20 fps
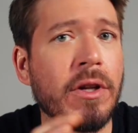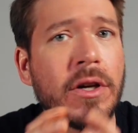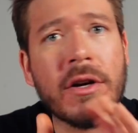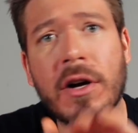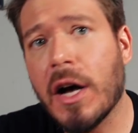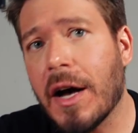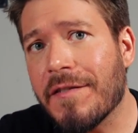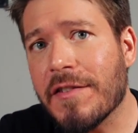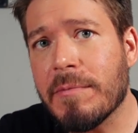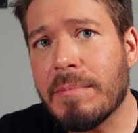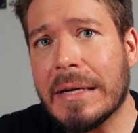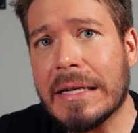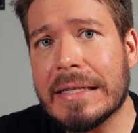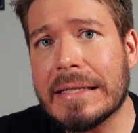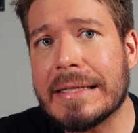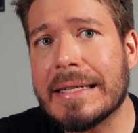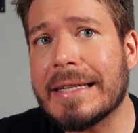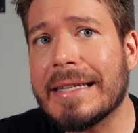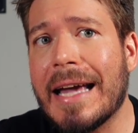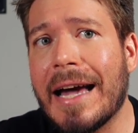the coffee bean
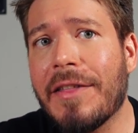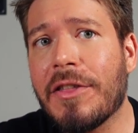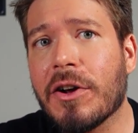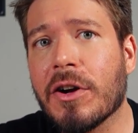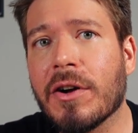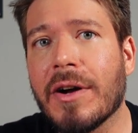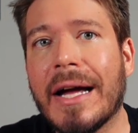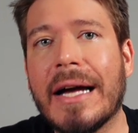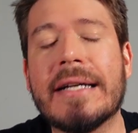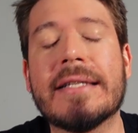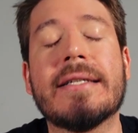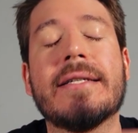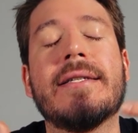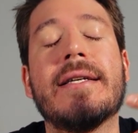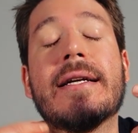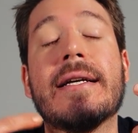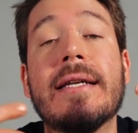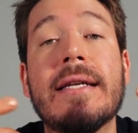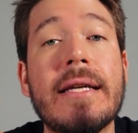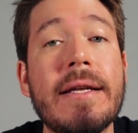together has a
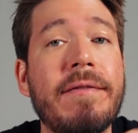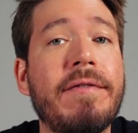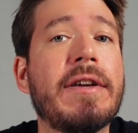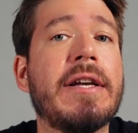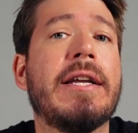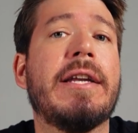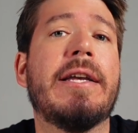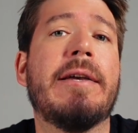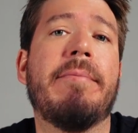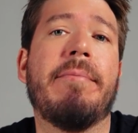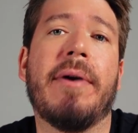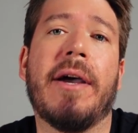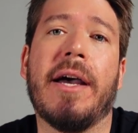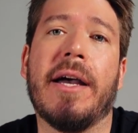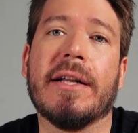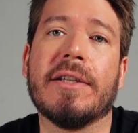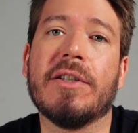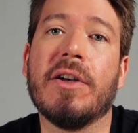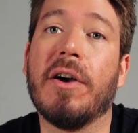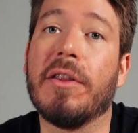significant
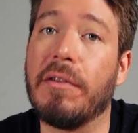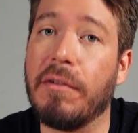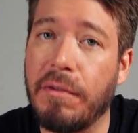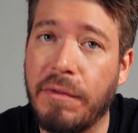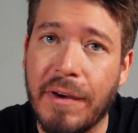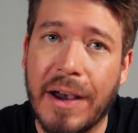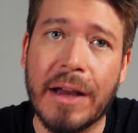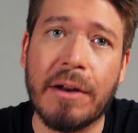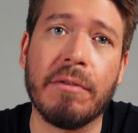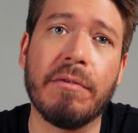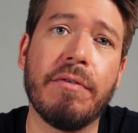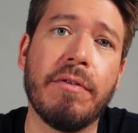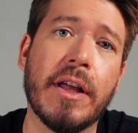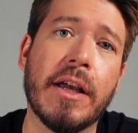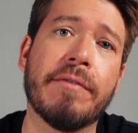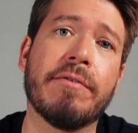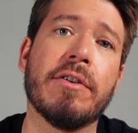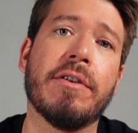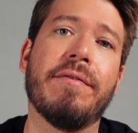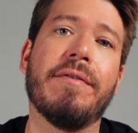impact on the final
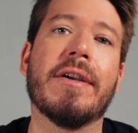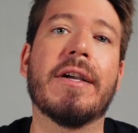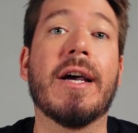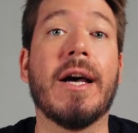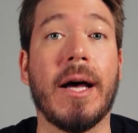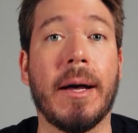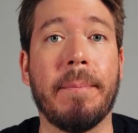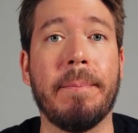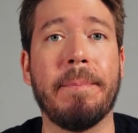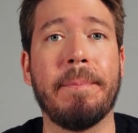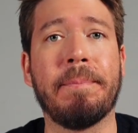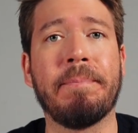flavor of the cup.